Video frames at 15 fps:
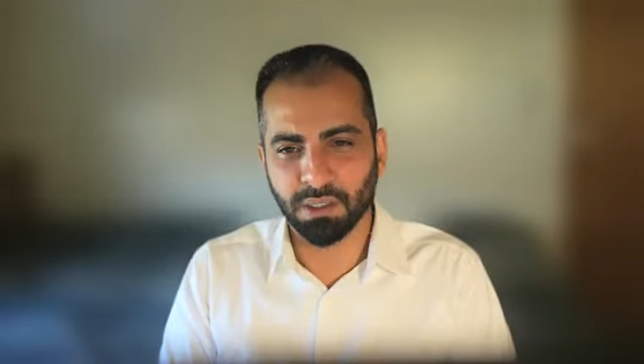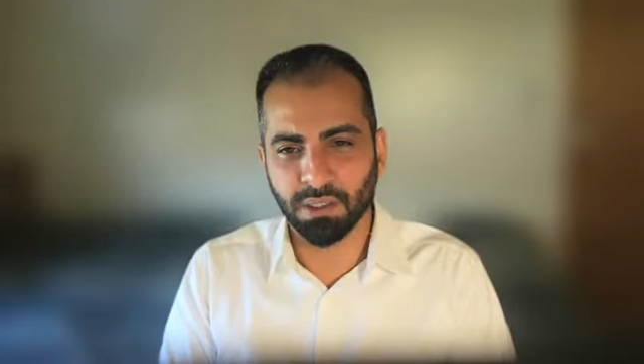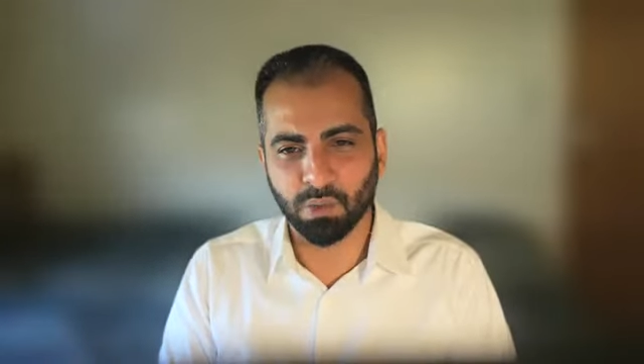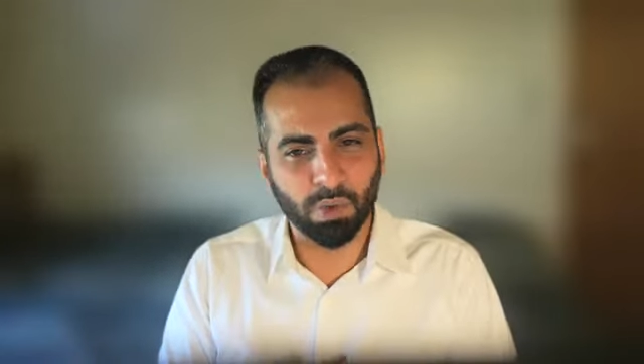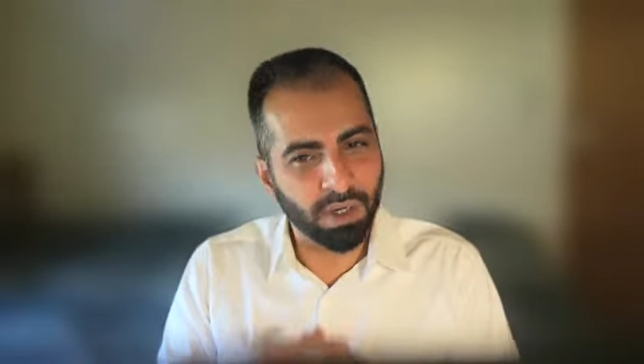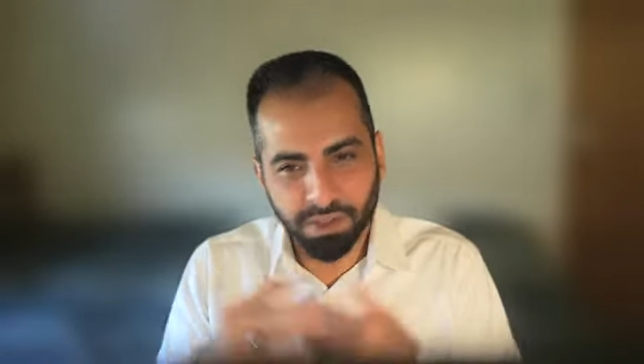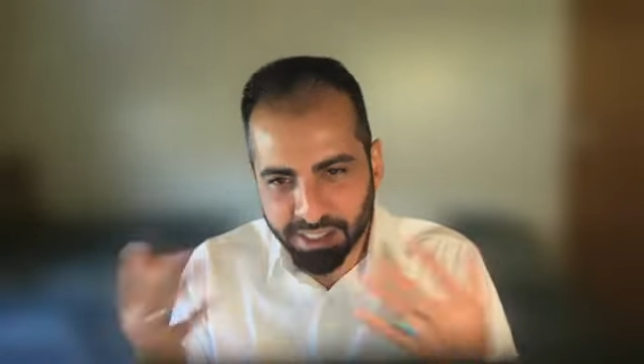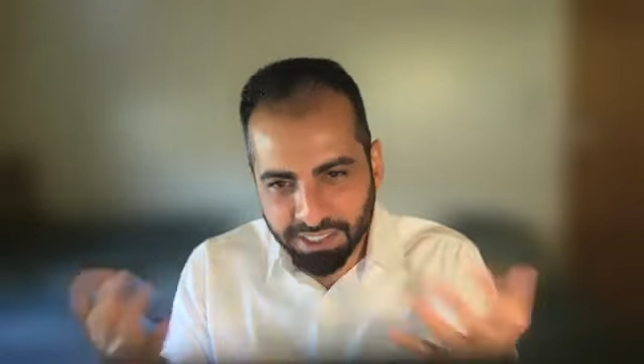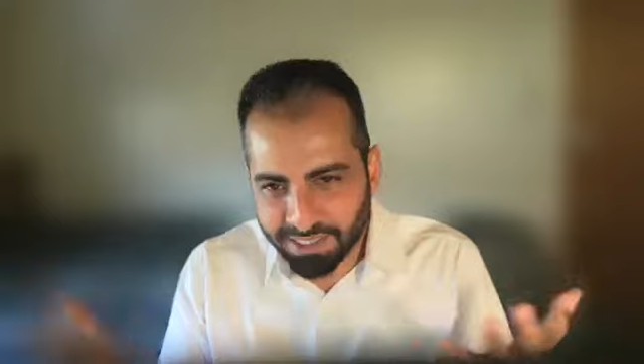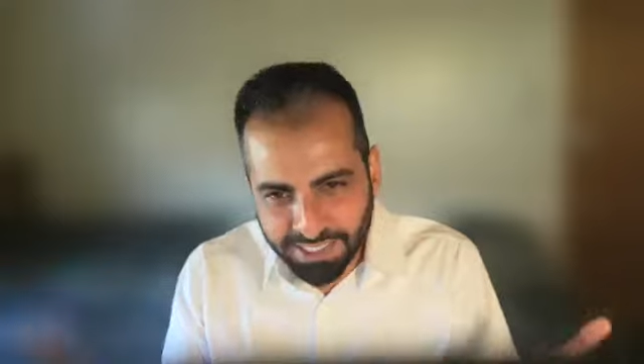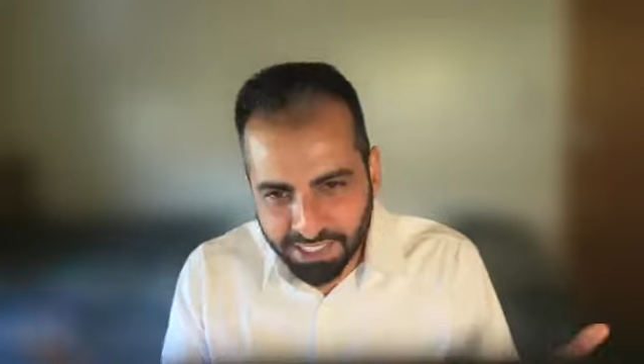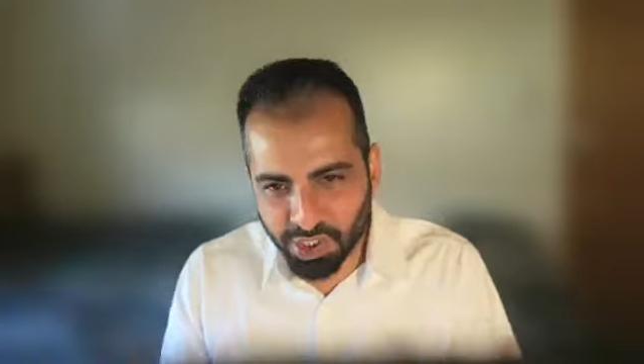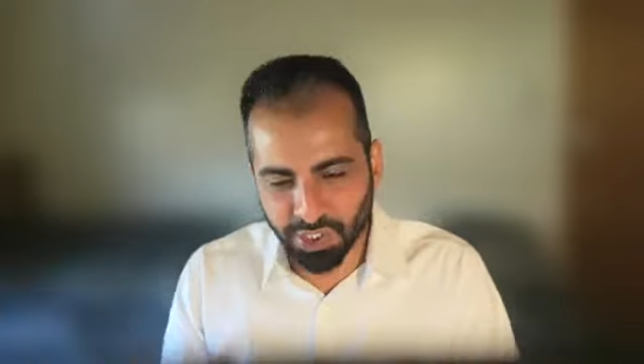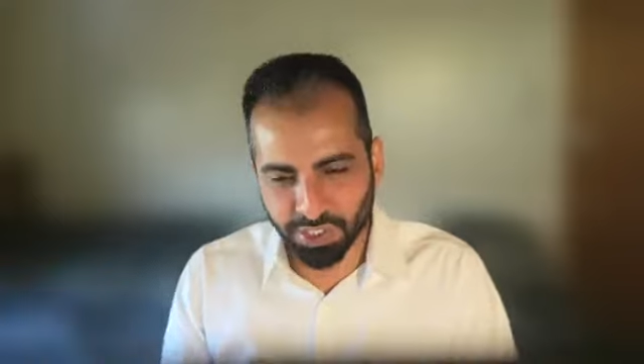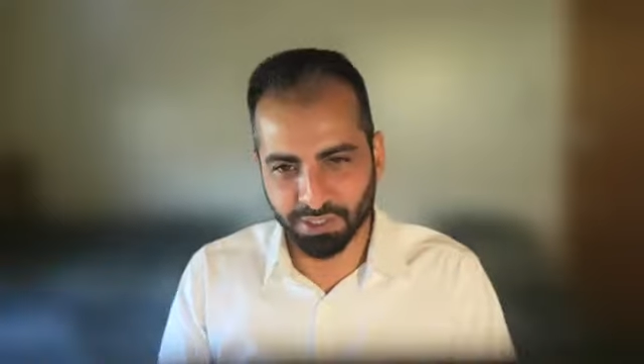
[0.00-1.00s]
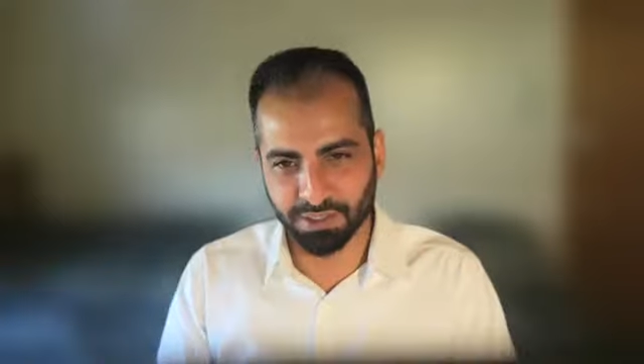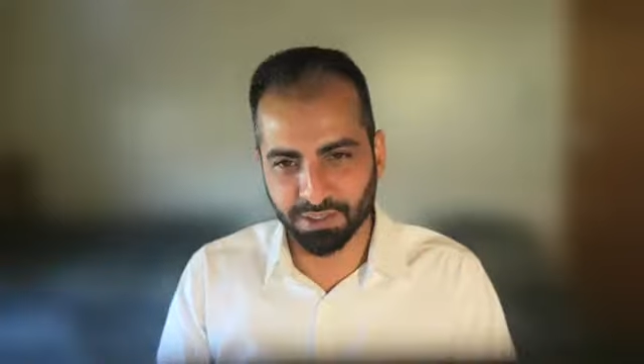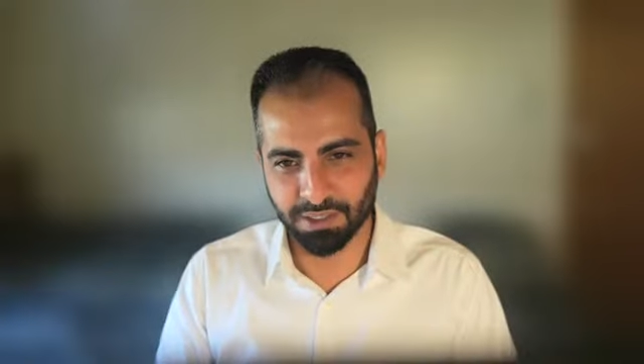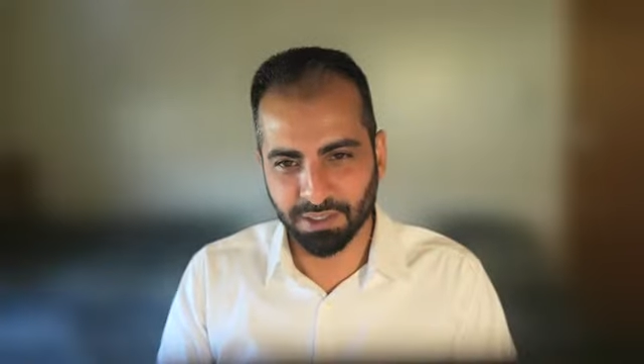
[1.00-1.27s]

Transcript: What are they teaching?